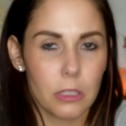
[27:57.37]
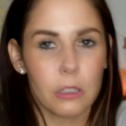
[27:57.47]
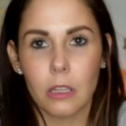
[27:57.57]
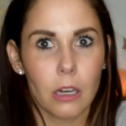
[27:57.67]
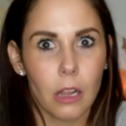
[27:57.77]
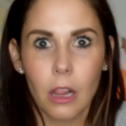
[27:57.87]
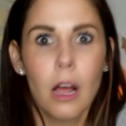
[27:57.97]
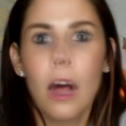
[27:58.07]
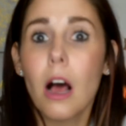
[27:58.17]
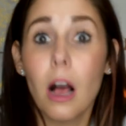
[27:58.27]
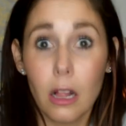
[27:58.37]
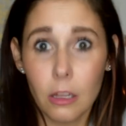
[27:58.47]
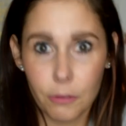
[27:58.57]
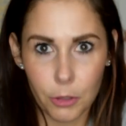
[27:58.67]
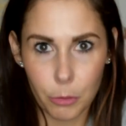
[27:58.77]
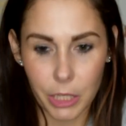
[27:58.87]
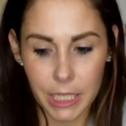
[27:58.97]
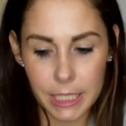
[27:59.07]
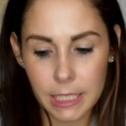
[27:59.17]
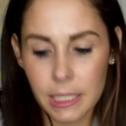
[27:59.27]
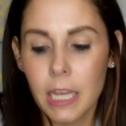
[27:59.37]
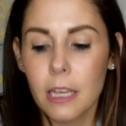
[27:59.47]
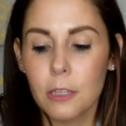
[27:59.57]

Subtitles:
is a little all over the place.